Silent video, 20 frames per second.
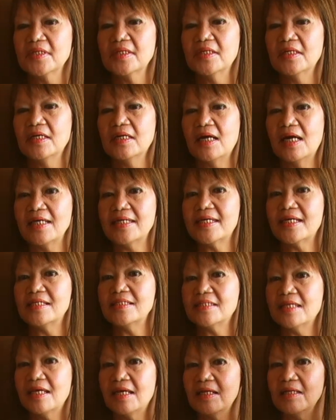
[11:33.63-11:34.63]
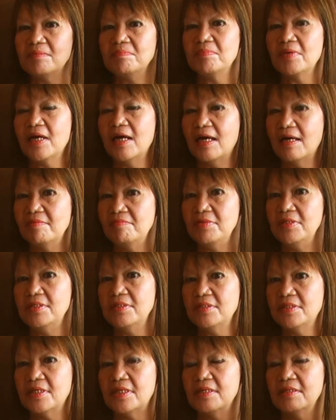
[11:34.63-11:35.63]
I can't help
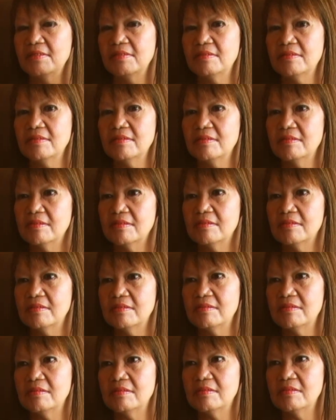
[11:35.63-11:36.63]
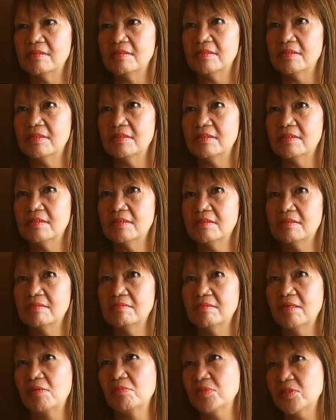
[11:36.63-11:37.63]
having that,
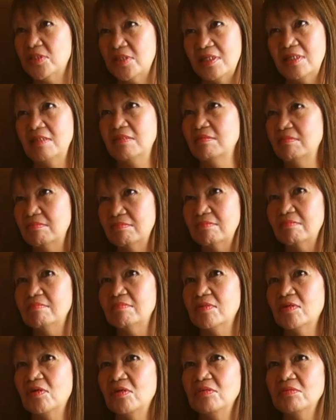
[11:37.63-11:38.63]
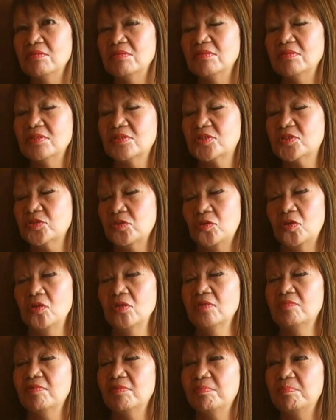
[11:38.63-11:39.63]
I would say, soul
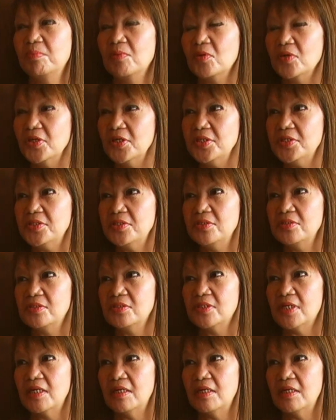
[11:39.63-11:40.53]
of a poet, you know.